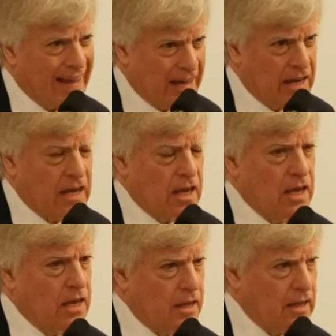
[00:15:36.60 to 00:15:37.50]

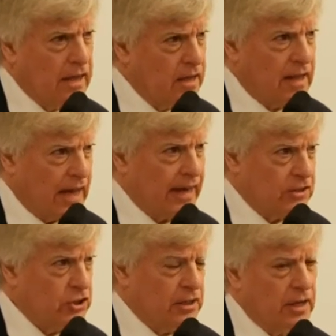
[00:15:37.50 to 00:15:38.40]
Authorities
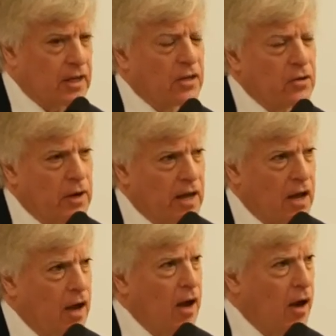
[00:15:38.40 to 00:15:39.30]
for
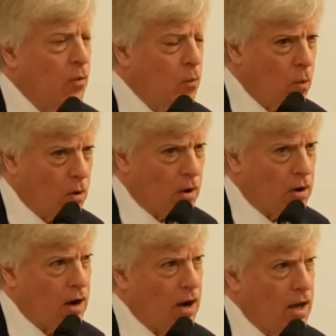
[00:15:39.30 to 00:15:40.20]
2 days had
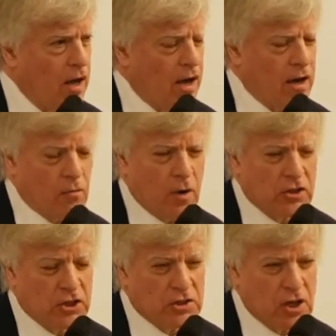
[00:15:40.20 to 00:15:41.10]
been announcing that
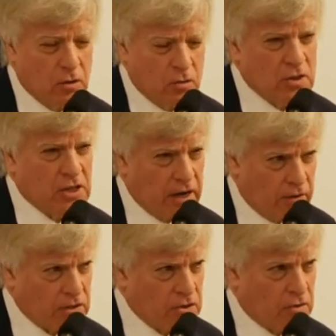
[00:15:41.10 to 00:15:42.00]
a
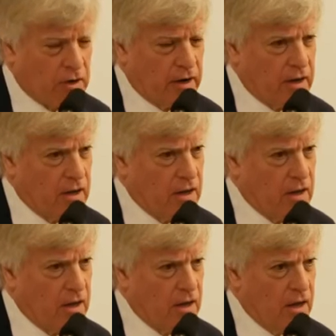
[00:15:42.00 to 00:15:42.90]
terrorist act
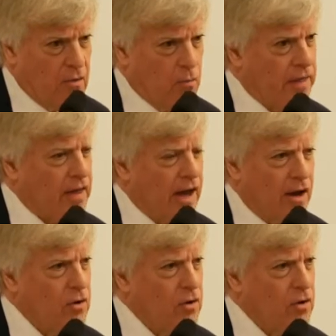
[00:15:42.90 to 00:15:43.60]
had been averted,